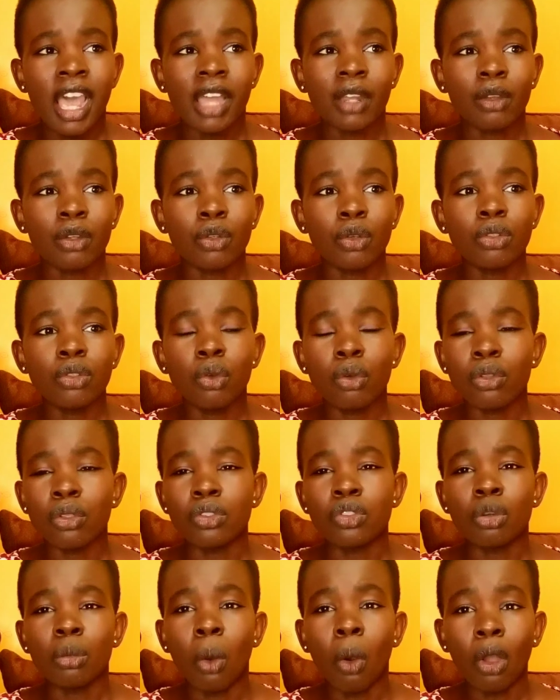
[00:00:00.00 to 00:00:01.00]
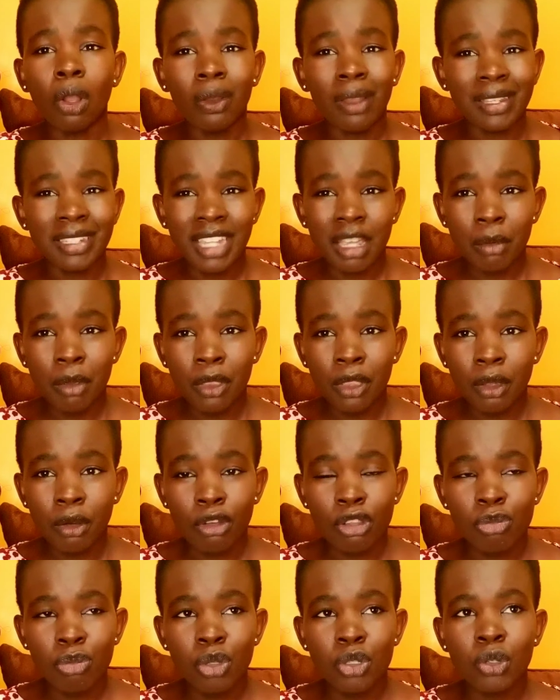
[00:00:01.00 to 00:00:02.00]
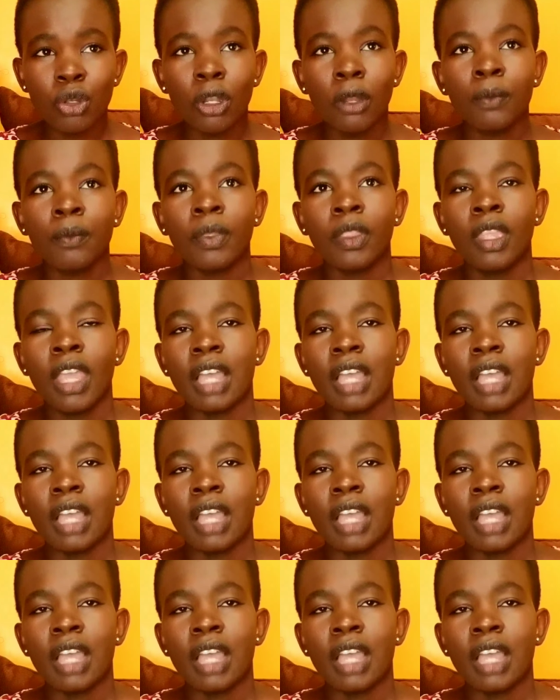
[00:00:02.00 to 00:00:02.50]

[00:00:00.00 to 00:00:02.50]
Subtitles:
and you don't consume all your time in the hospital.